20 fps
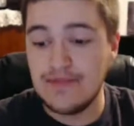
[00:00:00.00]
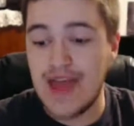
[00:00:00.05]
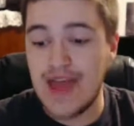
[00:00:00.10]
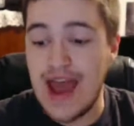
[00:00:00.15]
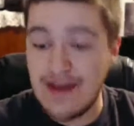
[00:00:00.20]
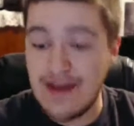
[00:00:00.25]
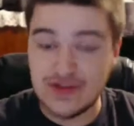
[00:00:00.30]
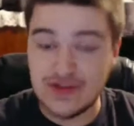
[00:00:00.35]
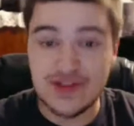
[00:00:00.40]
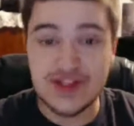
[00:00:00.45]

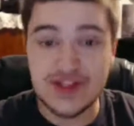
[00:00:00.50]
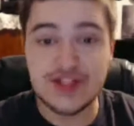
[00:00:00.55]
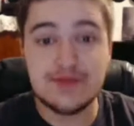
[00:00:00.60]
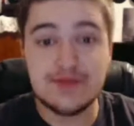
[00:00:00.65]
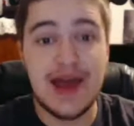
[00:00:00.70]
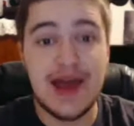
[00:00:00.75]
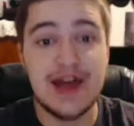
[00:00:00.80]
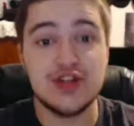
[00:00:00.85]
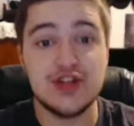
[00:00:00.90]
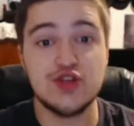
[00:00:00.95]
After this
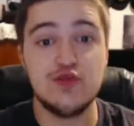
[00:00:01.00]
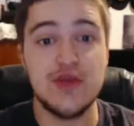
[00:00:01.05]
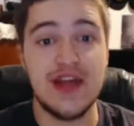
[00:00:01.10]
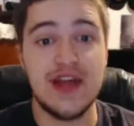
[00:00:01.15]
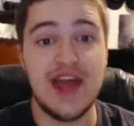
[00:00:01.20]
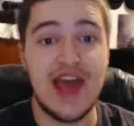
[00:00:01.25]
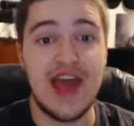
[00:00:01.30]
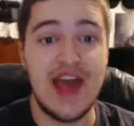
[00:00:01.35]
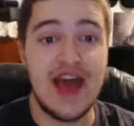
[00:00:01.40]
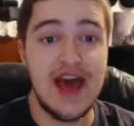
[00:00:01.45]
match,
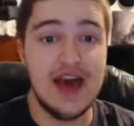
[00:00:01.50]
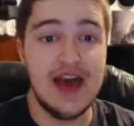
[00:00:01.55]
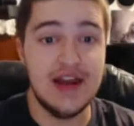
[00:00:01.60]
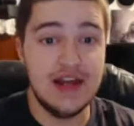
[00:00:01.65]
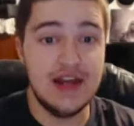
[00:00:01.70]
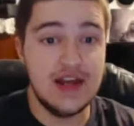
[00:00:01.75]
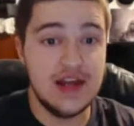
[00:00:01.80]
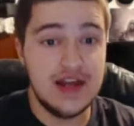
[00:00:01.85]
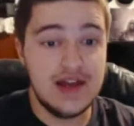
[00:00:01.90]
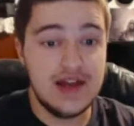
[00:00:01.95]
we
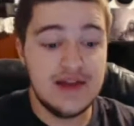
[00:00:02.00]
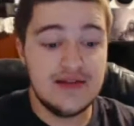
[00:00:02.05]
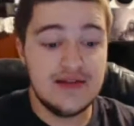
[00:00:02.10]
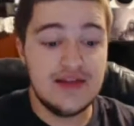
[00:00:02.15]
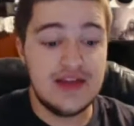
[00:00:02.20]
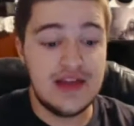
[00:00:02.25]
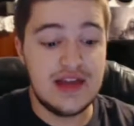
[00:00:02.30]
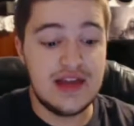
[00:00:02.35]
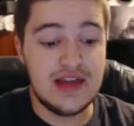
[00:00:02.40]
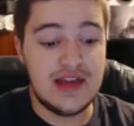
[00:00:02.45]
had
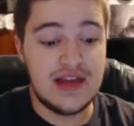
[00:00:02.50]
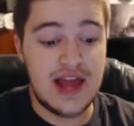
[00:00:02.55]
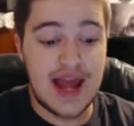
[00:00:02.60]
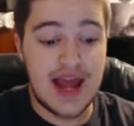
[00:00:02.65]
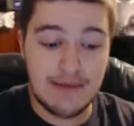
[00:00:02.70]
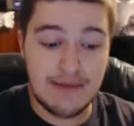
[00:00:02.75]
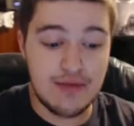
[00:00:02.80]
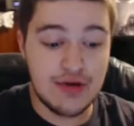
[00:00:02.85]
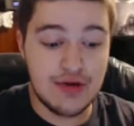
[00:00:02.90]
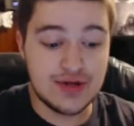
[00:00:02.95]
the
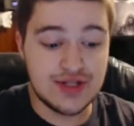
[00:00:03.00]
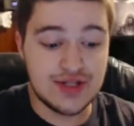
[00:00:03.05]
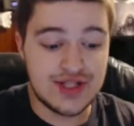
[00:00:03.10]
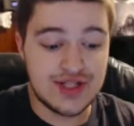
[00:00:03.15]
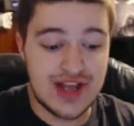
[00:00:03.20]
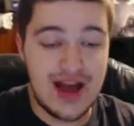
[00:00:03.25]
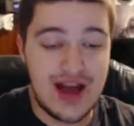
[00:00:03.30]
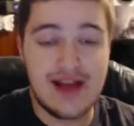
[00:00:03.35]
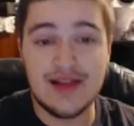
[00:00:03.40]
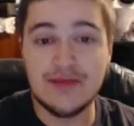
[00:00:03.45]
Ambrose
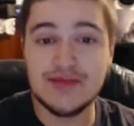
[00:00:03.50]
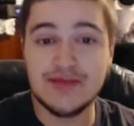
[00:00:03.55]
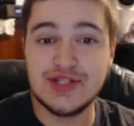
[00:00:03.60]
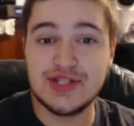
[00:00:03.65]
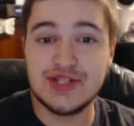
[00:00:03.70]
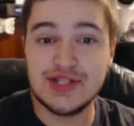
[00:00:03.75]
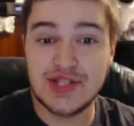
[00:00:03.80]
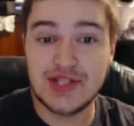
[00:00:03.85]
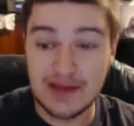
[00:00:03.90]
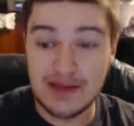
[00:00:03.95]
Asylum
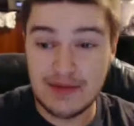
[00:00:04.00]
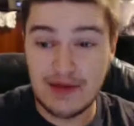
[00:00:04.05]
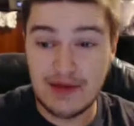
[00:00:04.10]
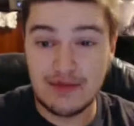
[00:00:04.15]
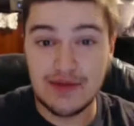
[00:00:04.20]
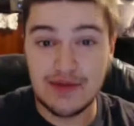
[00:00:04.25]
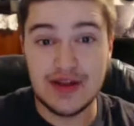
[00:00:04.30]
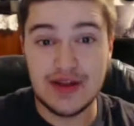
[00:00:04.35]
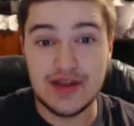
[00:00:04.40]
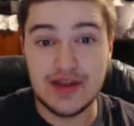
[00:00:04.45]

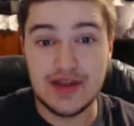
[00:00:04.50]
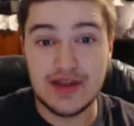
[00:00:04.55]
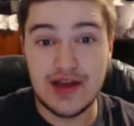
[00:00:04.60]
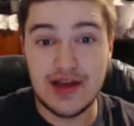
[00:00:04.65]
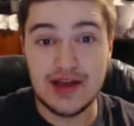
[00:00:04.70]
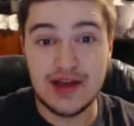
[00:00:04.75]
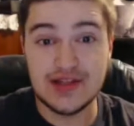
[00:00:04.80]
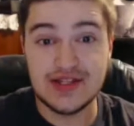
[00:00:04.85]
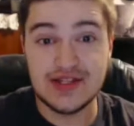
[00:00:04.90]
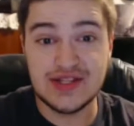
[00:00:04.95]
segment with
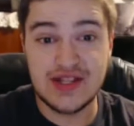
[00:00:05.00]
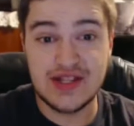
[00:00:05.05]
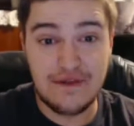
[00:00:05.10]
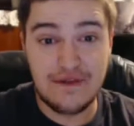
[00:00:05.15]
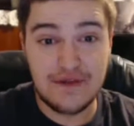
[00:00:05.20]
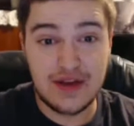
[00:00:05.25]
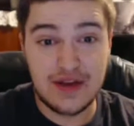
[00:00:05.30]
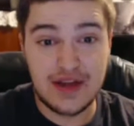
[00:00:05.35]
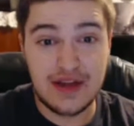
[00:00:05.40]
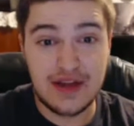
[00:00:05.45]

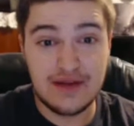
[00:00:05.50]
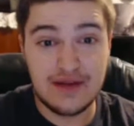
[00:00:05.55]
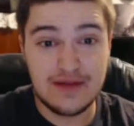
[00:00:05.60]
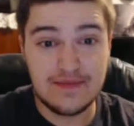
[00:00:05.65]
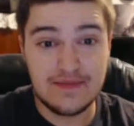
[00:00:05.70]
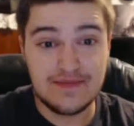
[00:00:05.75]
Stephanie.